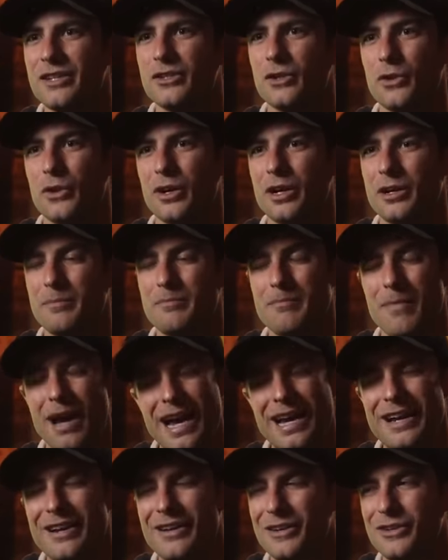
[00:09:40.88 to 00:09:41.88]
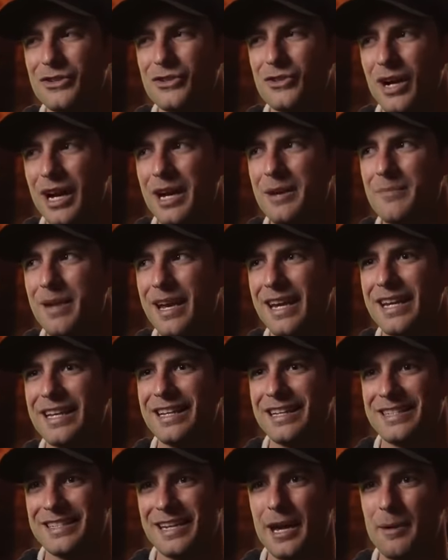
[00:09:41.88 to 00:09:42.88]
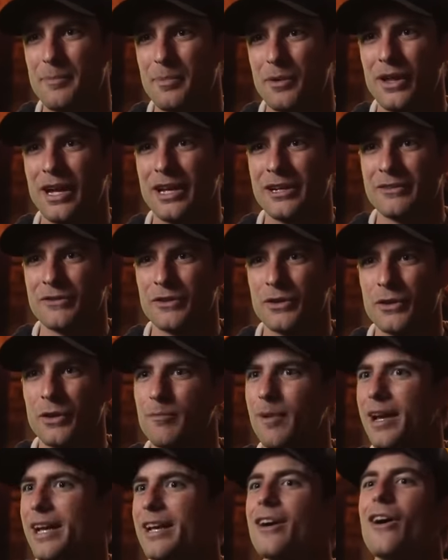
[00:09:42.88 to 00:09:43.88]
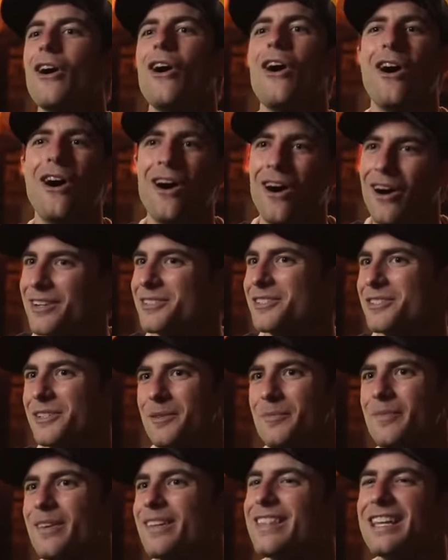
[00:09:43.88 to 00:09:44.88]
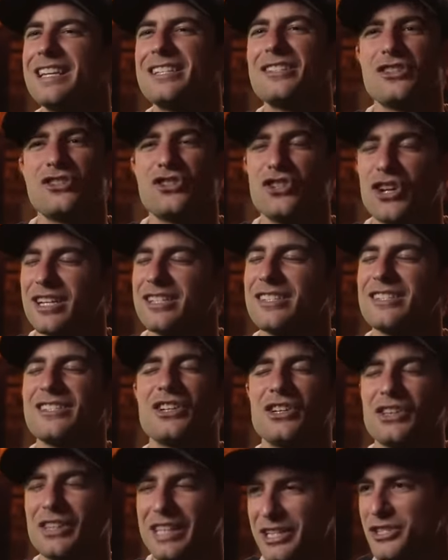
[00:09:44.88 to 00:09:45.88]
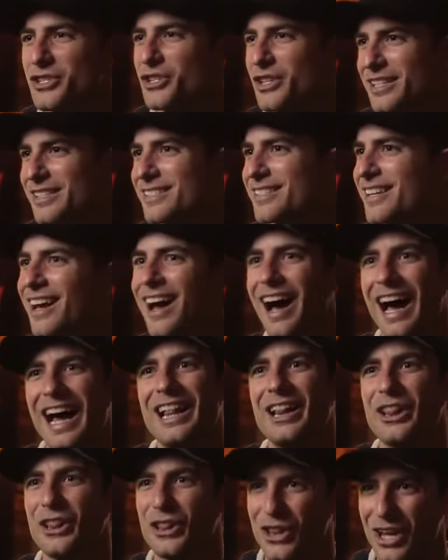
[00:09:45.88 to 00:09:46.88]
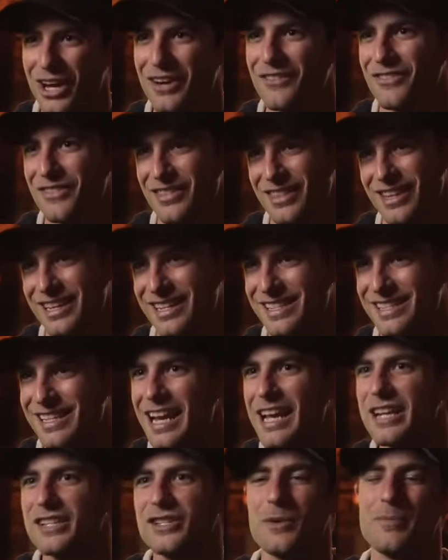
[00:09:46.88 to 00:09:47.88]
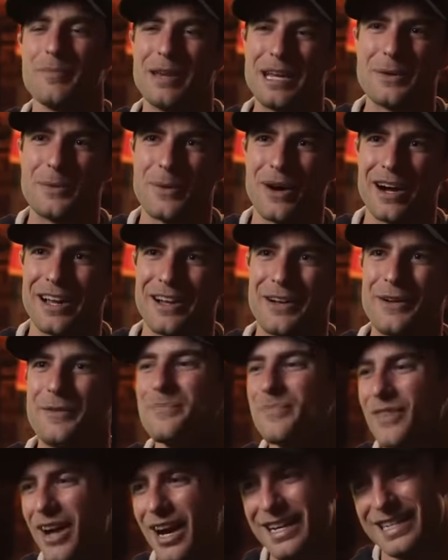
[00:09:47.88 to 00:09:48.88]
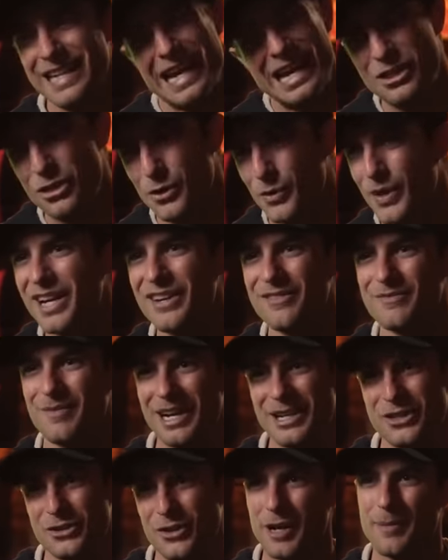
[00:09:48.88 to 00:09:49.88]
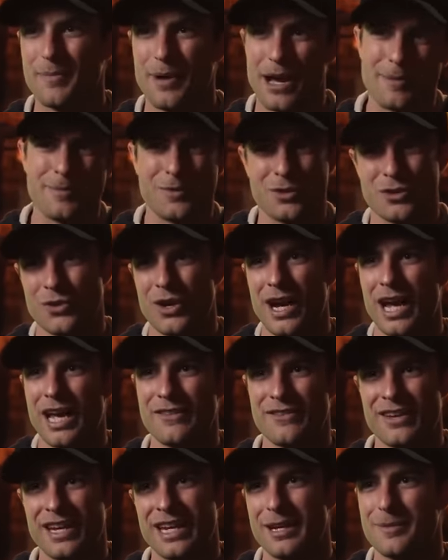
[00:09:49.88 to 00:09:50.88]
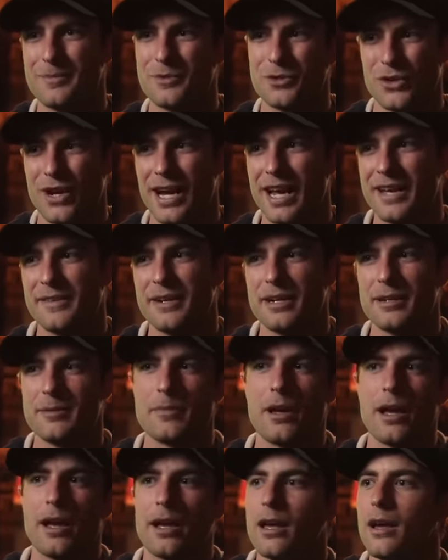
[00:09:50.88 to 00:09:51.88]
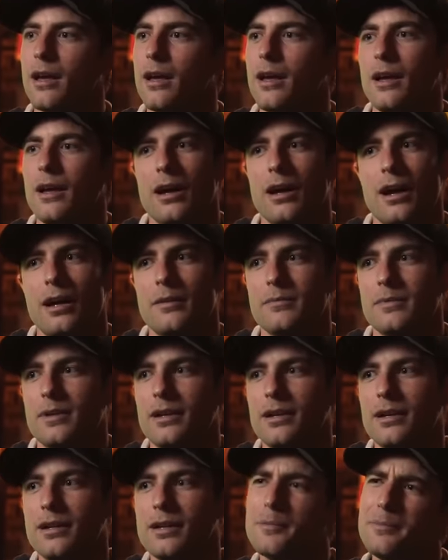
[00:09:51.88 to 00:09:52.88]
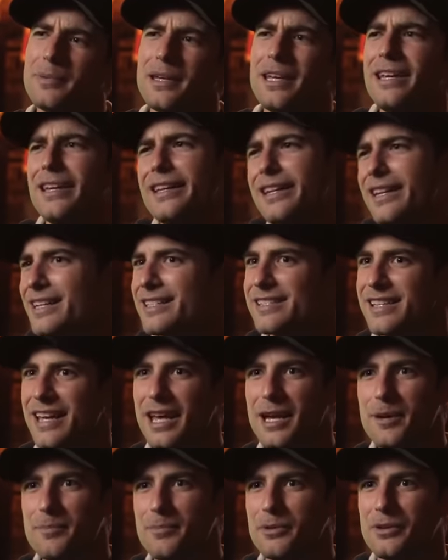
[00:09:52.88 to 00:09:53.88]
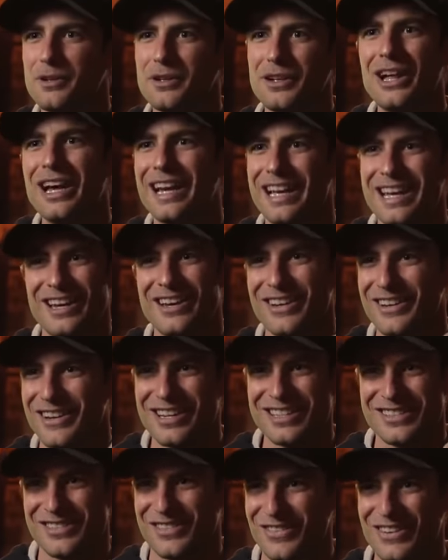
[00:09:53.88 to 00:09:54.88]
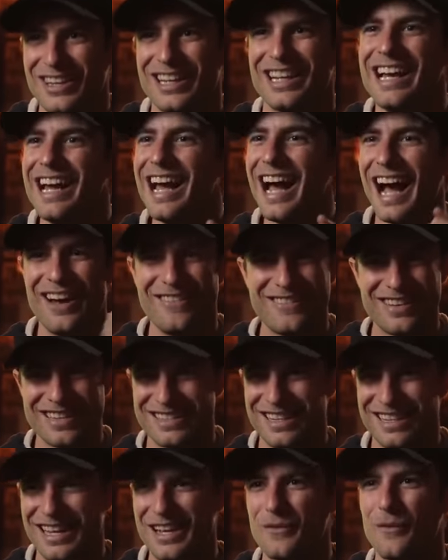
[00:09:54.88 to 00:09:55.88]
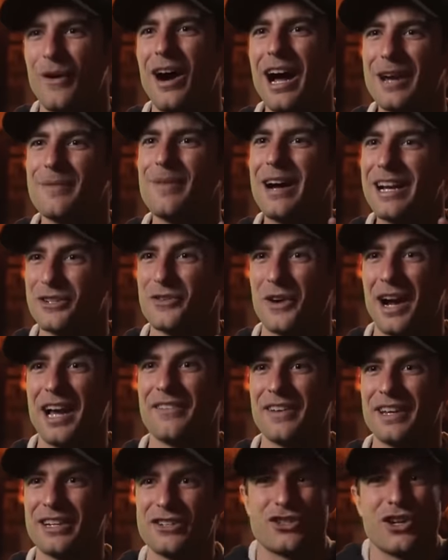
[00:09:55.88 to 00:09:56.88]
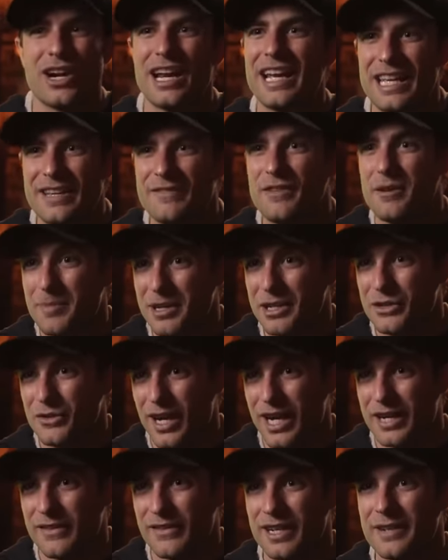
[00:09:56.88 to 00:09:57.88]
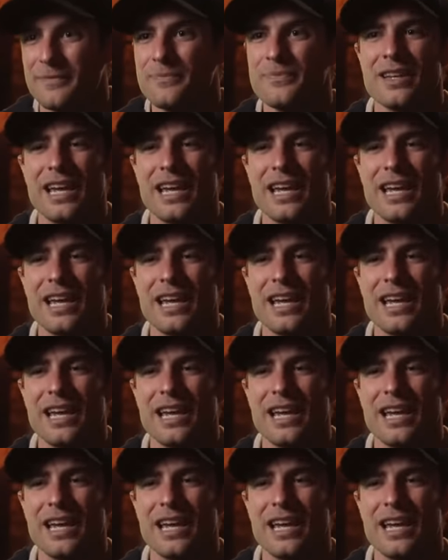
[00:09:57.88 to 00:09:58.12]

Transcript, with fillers: So they're gonna try and make an example out of you. I'm like, awesome. This is just delicious. I love this. So meanwhile, on day three of my trip, I'm driving, and I'm like, I'm gonna be an example. I'm just like, why am I driving? Should I even be driving?